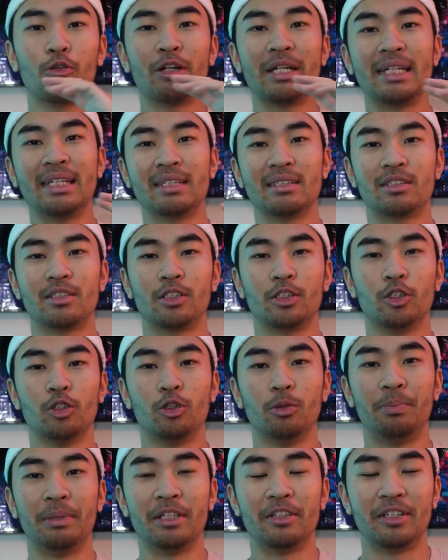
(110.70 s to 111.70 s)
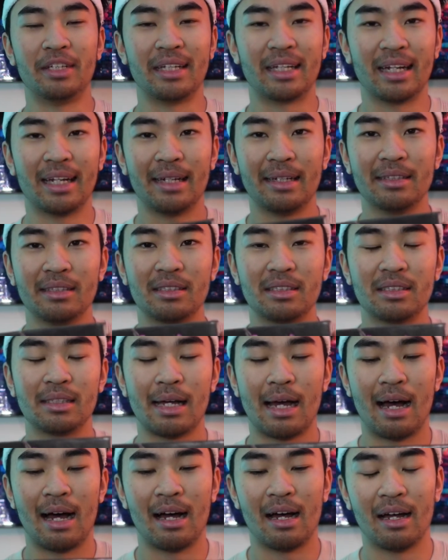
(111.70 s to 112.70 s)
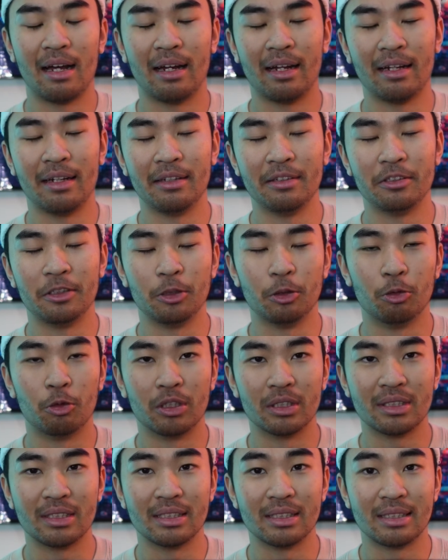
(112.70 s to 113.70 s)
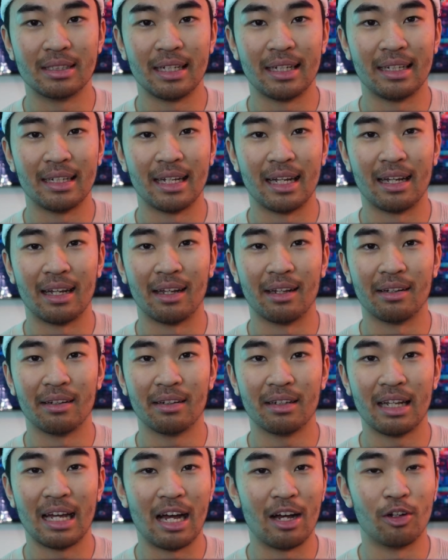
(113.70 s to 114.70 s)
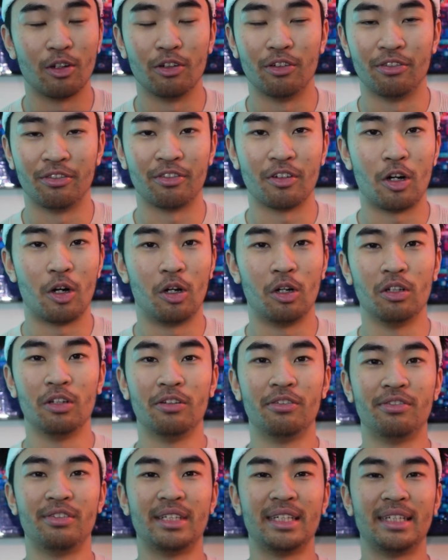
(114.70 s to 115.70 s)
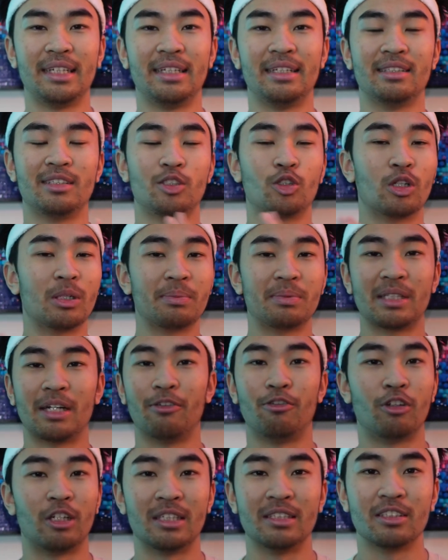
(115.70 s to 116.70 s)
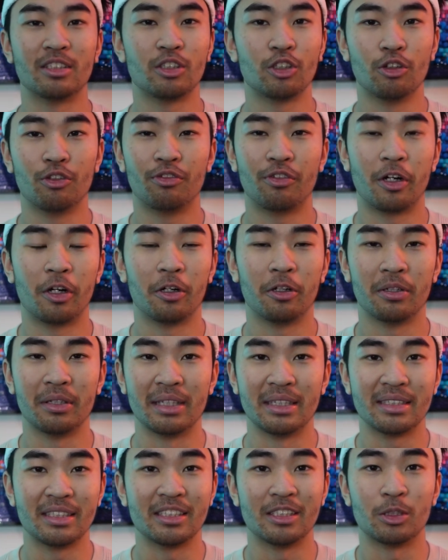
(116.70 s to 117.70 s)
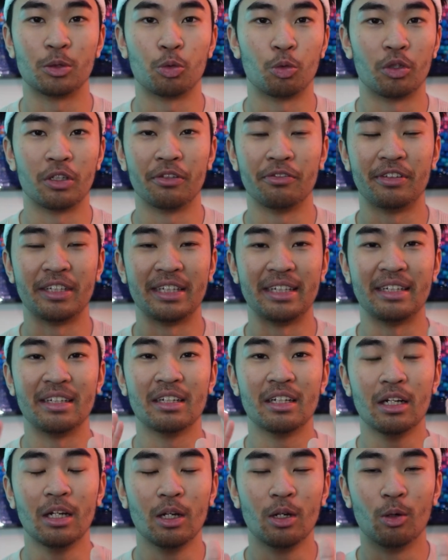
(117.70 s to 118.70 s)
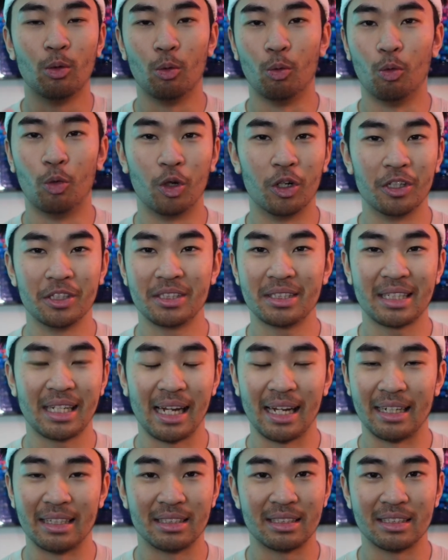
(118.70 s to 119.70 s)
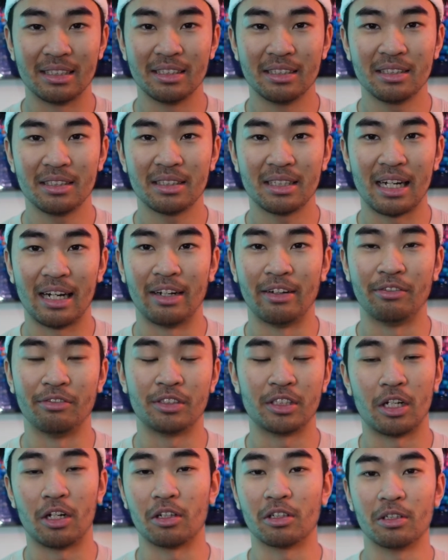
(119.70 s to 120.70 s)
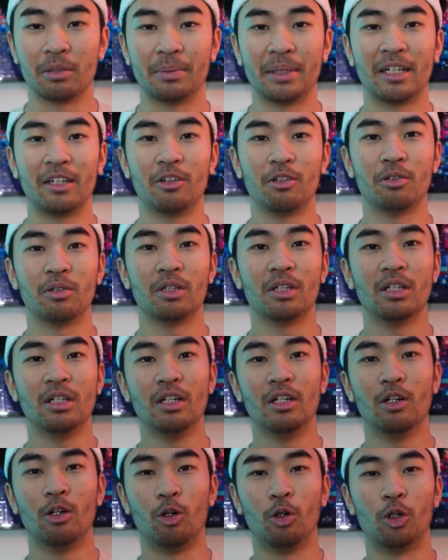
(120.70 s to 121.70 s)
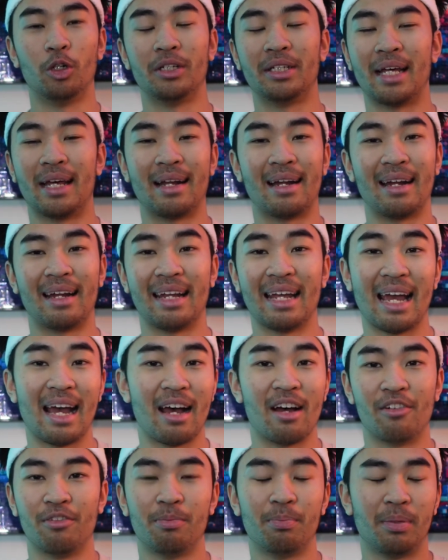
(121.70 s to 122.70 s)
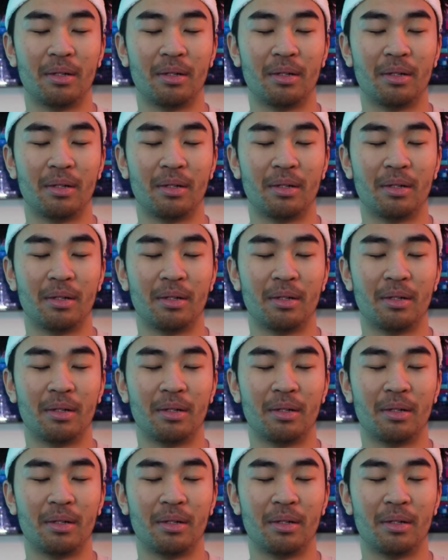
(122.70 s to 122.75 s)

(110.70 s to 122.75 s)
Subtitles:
we get to build the case, I do want to say that out of all of the scripts I've written so far, this is one of the worst cases I've talked about, or that I have